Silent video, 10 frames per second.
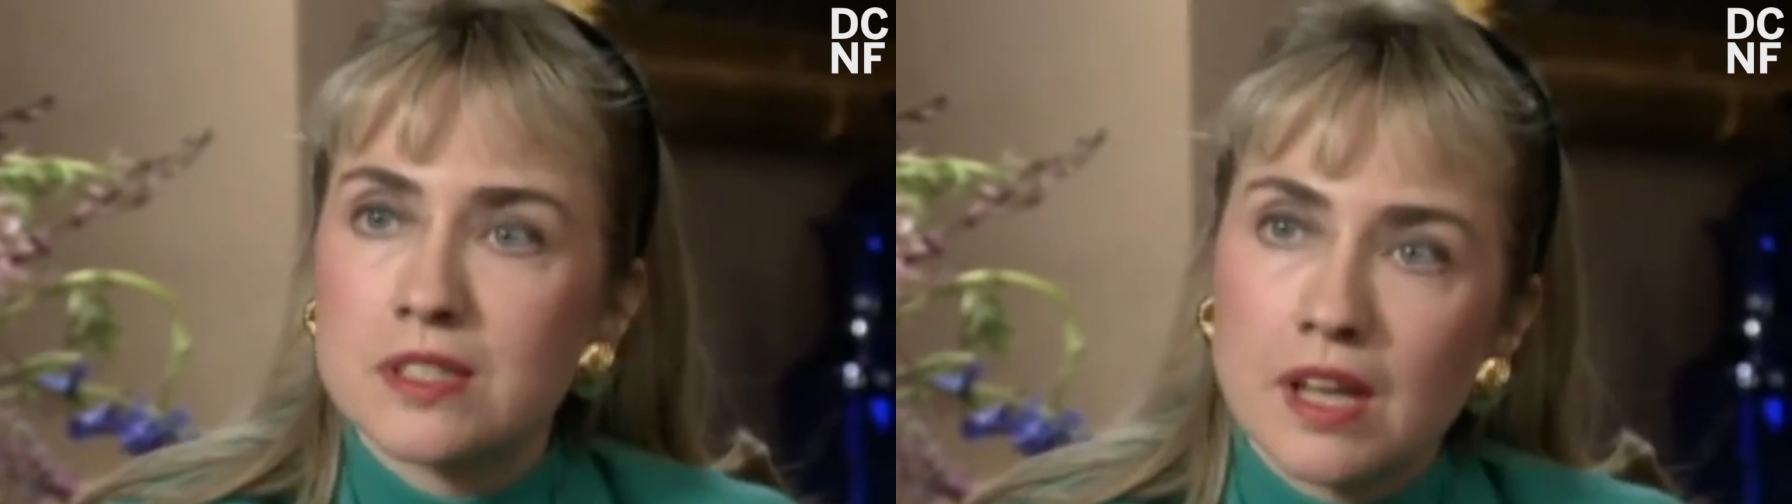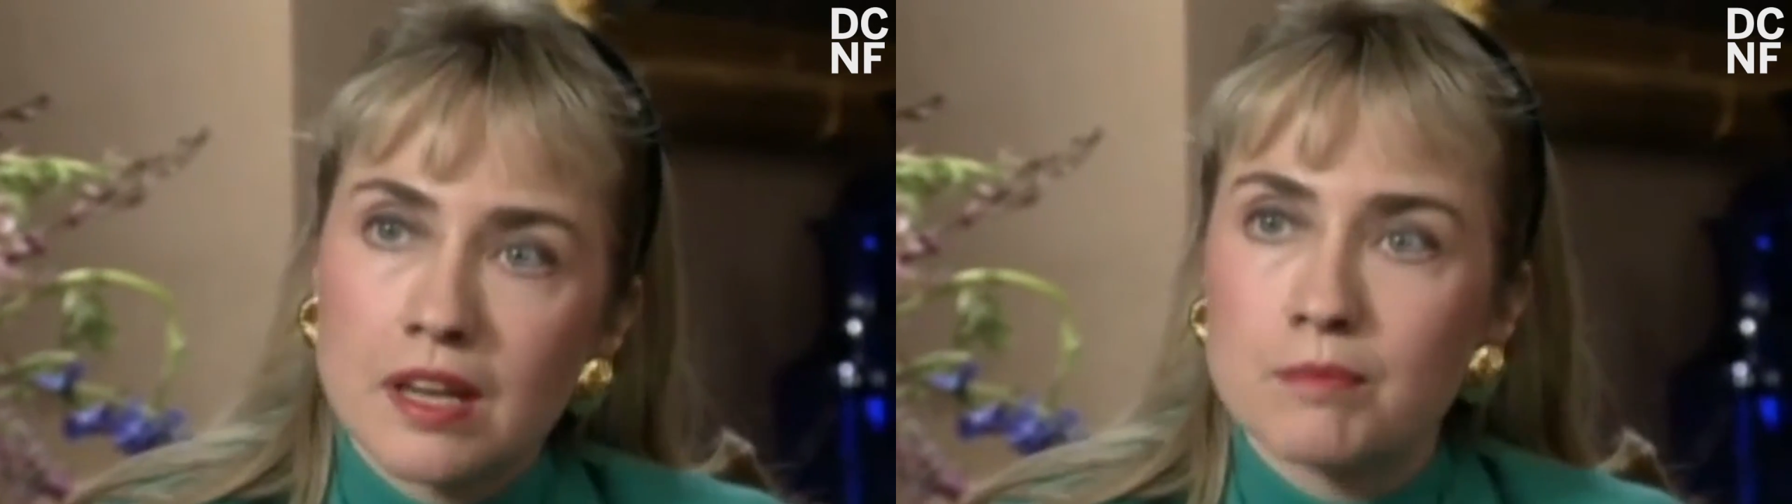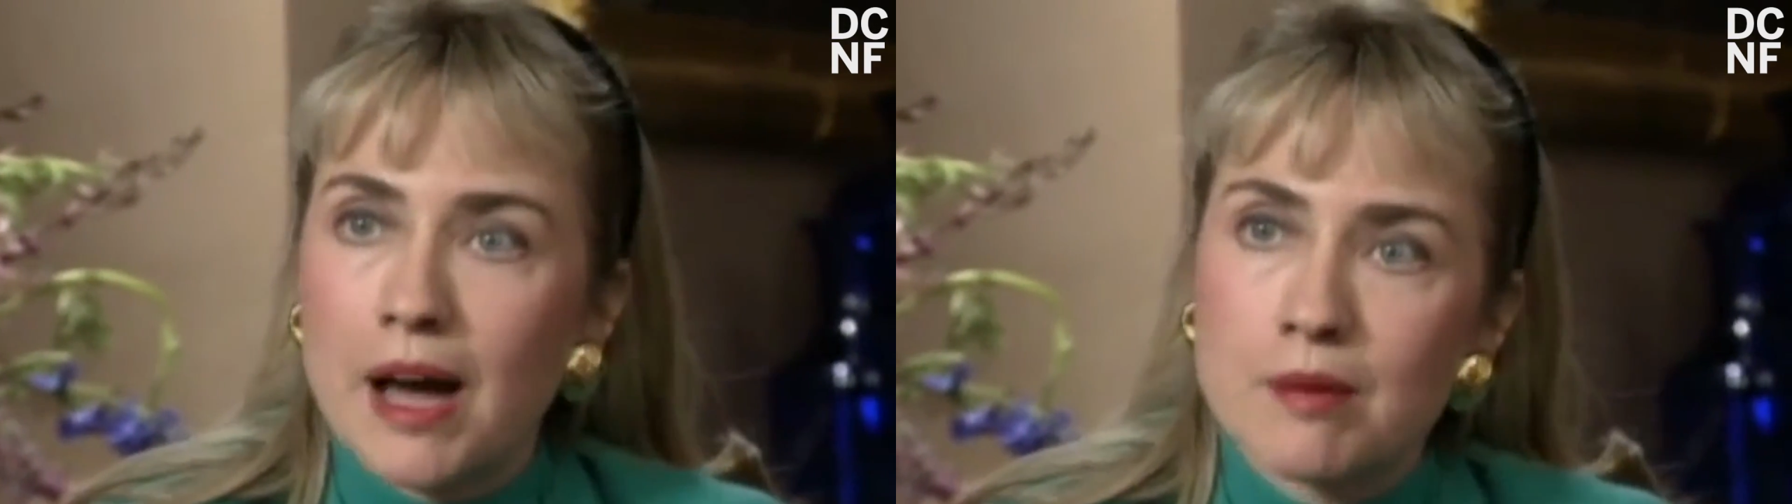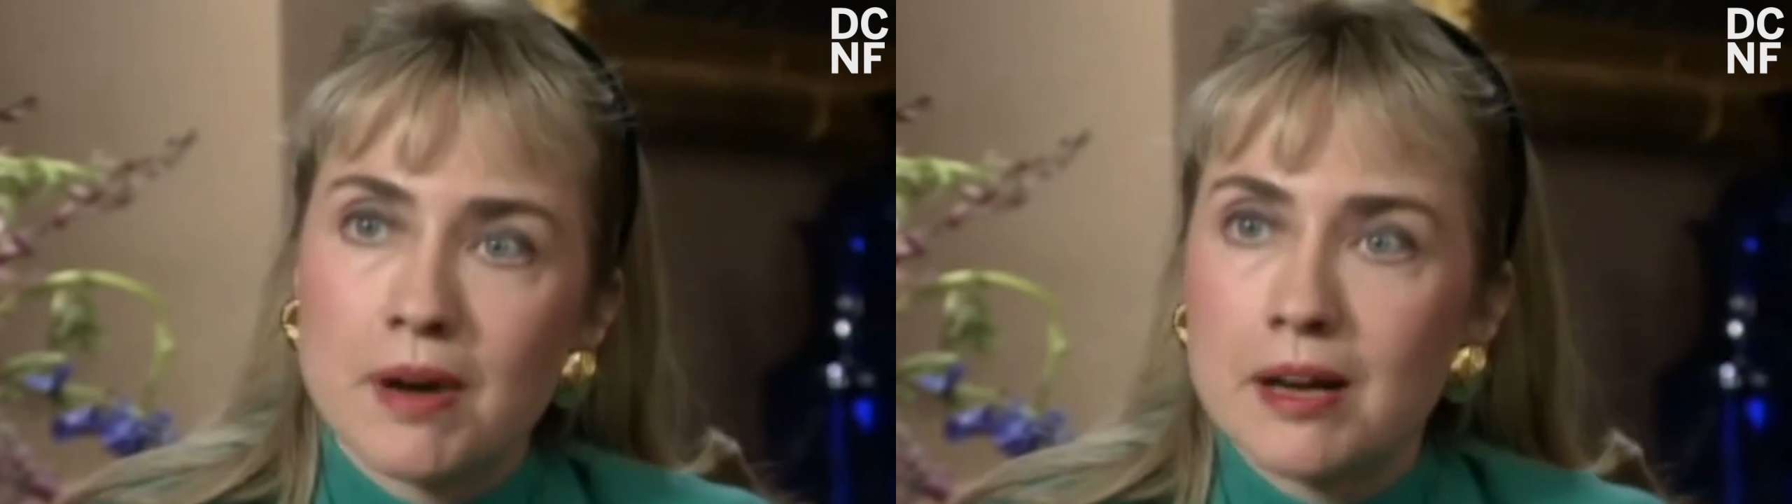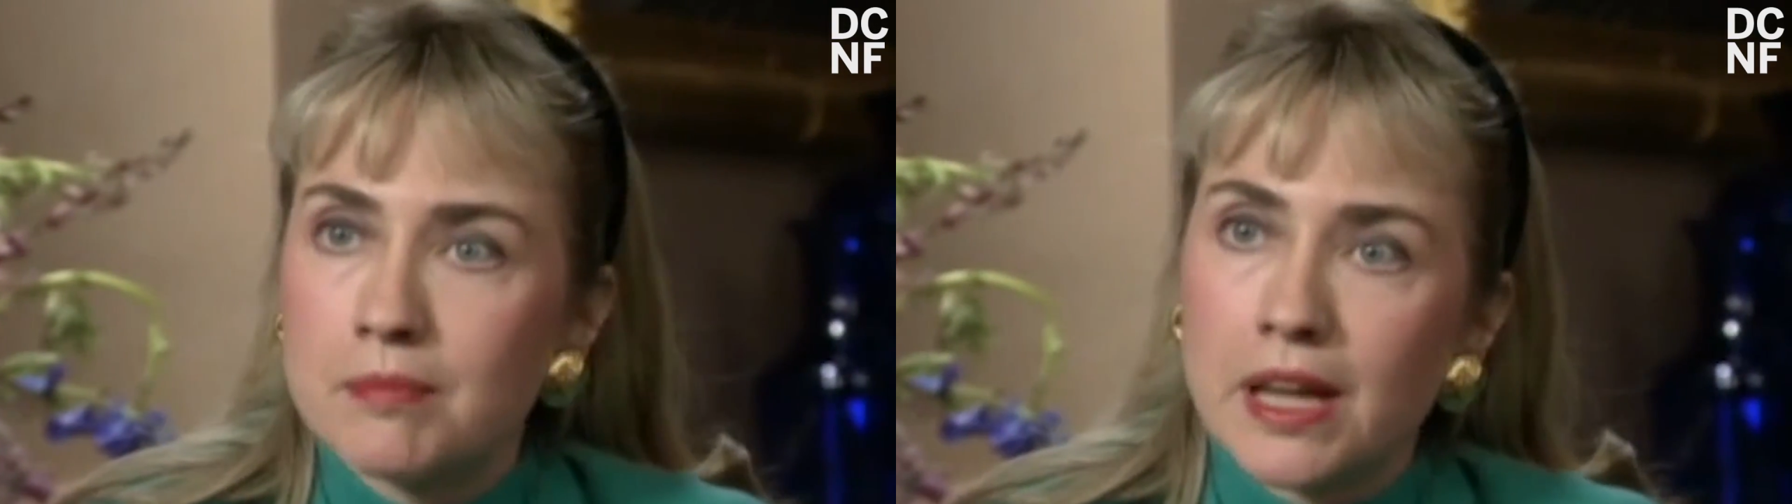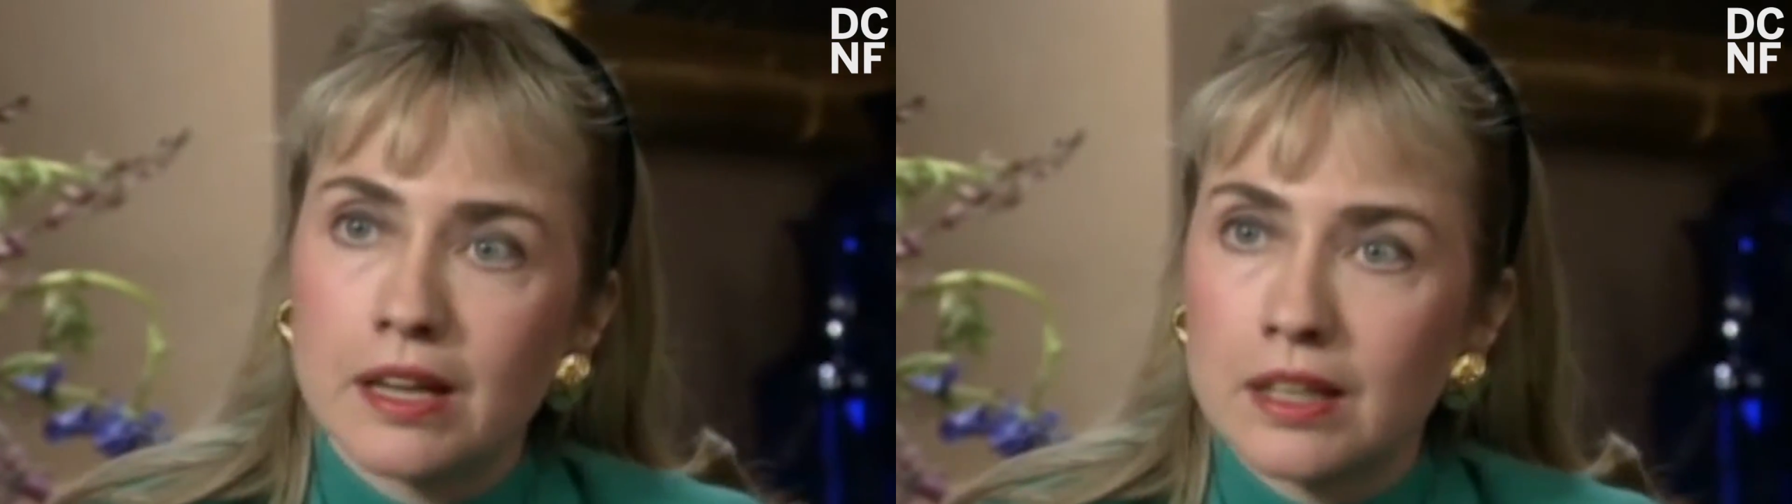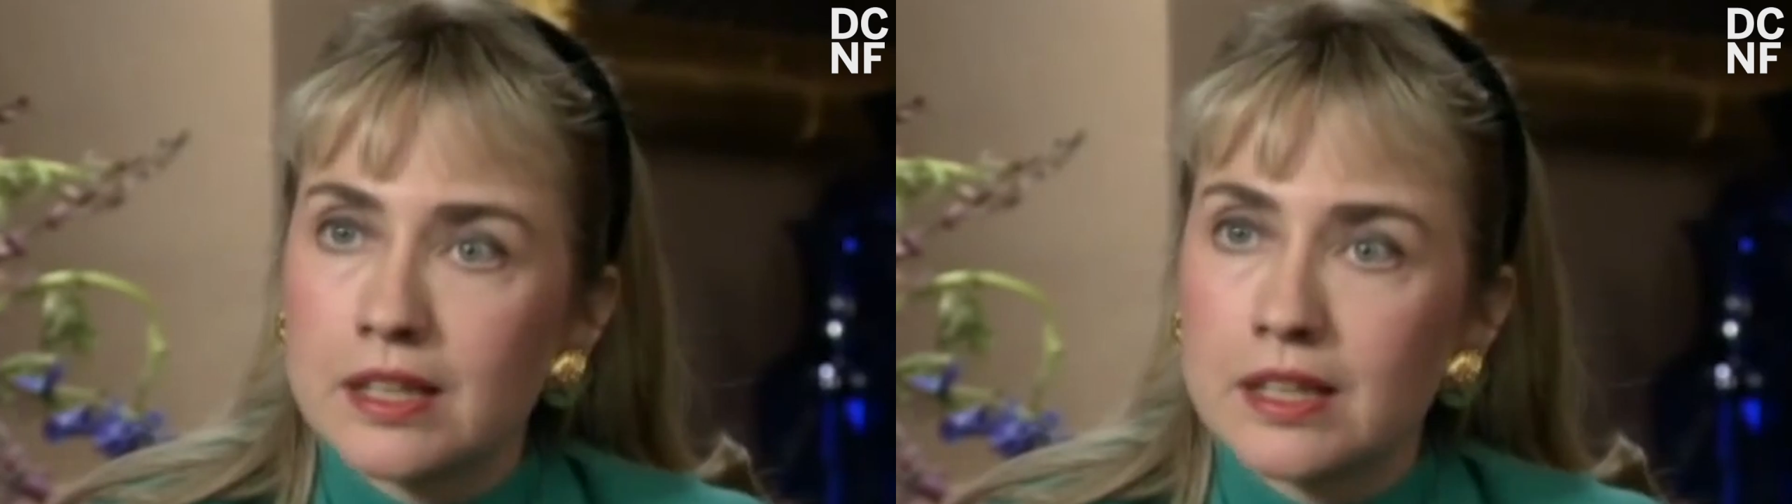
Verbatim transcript: standing by my man